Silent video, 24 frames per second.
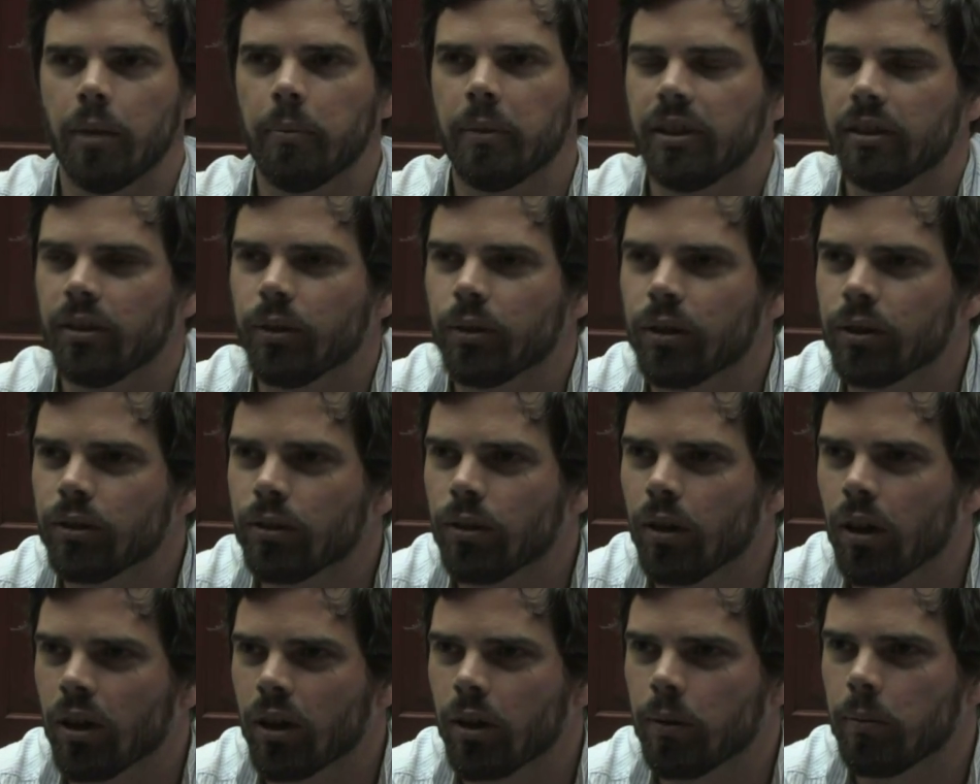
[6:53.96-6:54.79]
I mean, you can
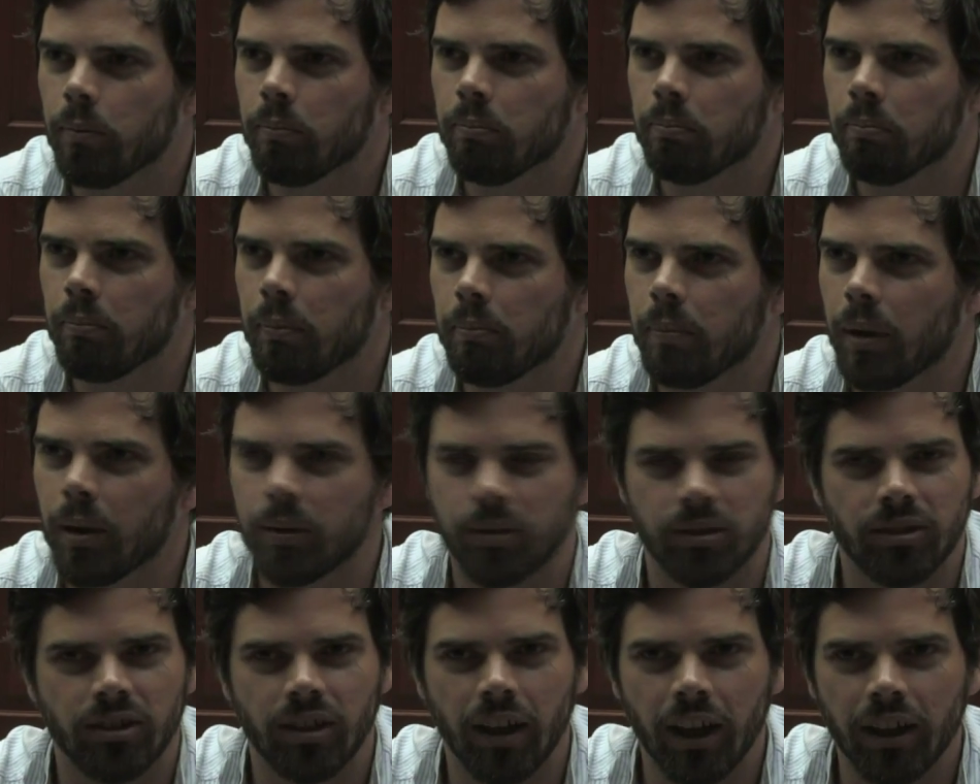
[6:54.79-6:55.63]
talk
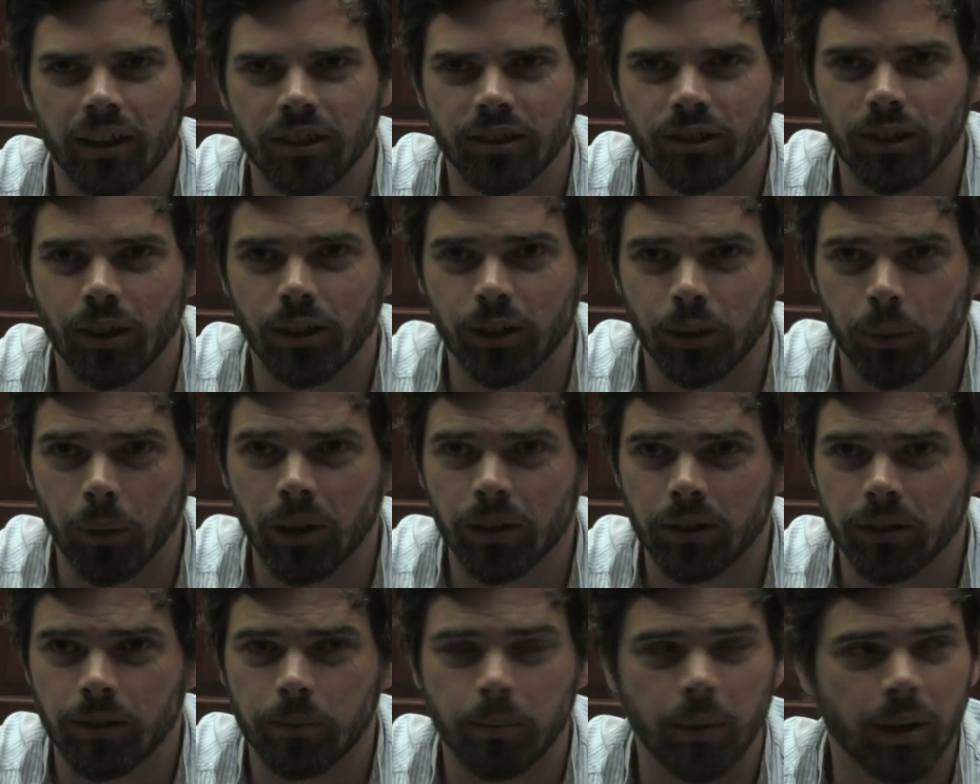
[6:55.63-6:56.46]
about science all you
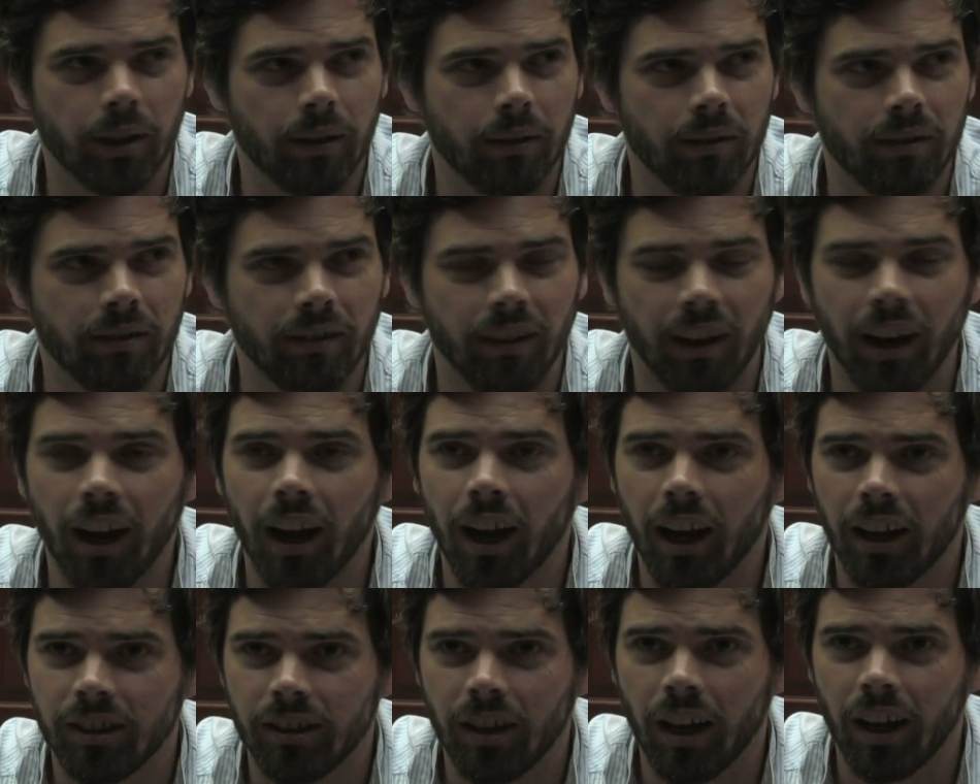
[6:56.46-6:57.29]
want, but
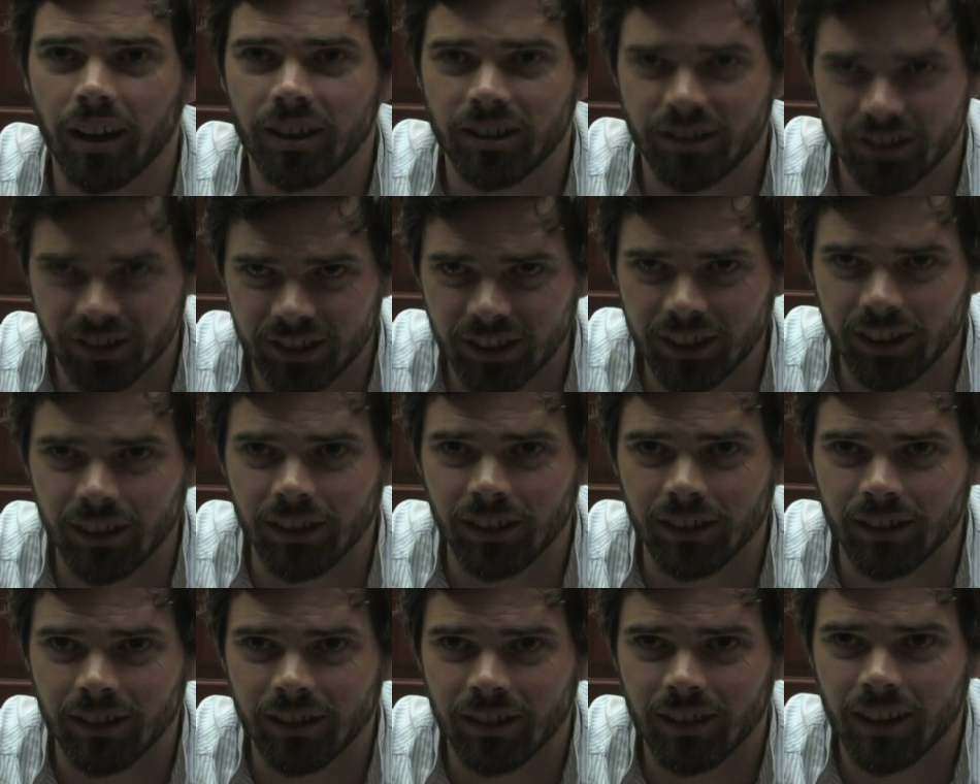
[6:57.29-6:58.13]
I, I
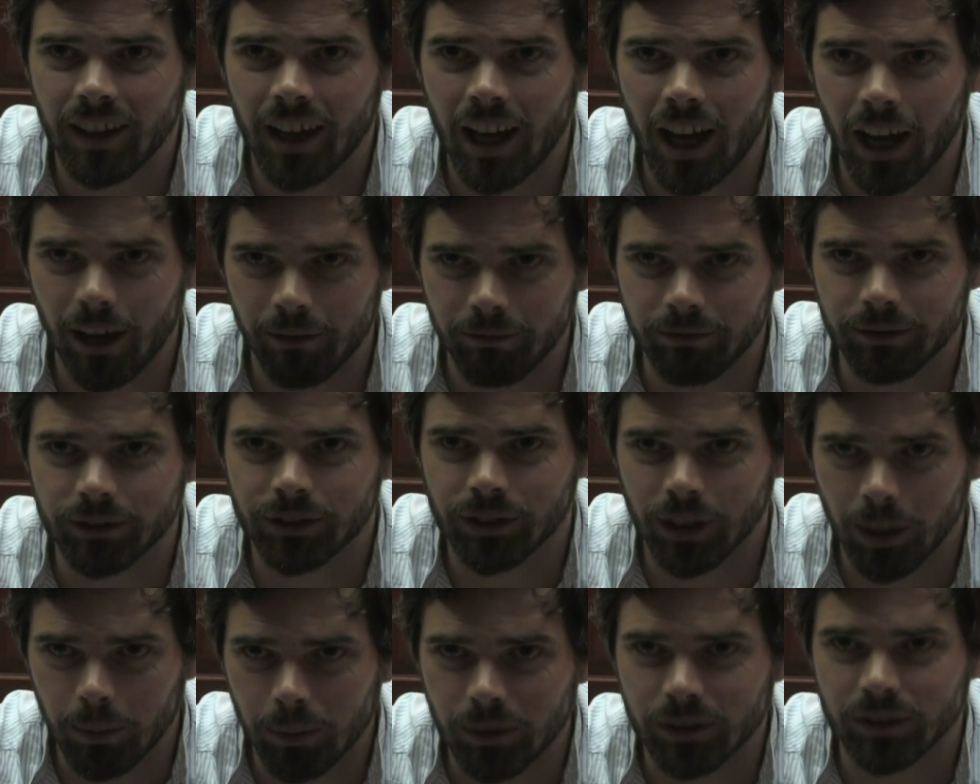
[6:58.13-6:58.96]
still have
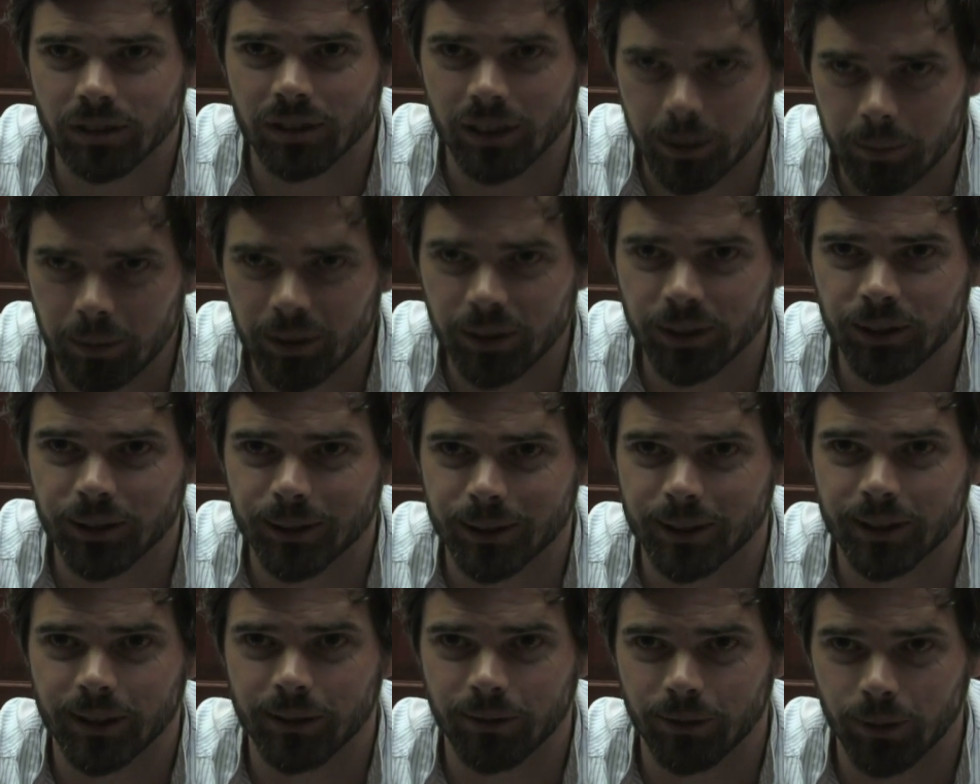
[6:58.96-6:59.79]
trouble sleeping
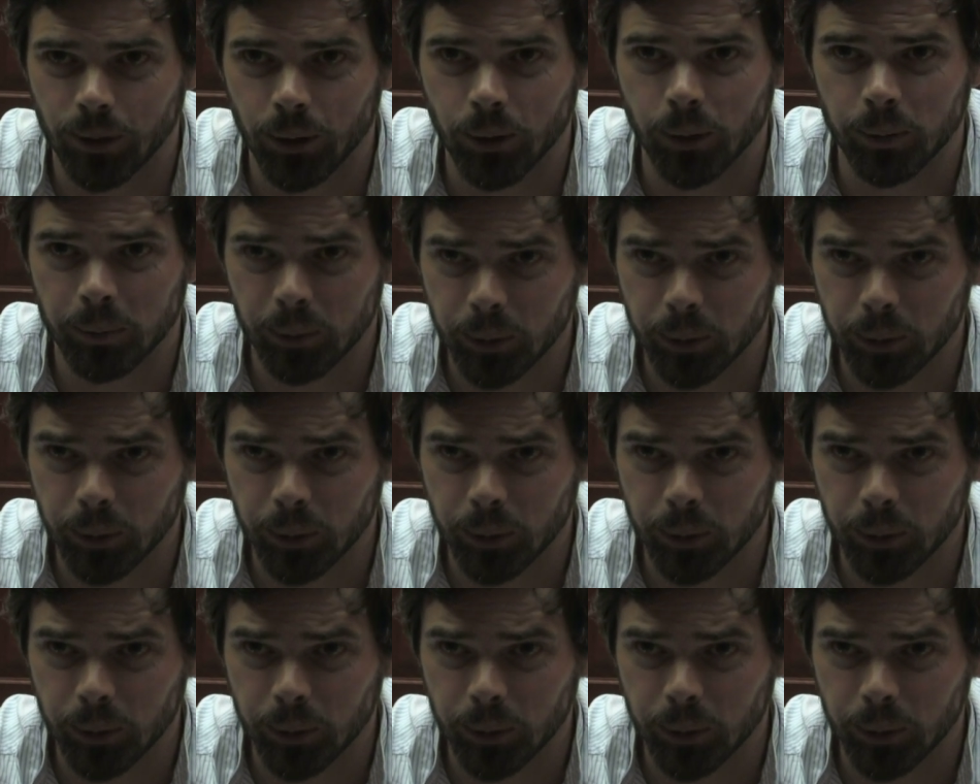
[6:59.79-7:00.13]
during the full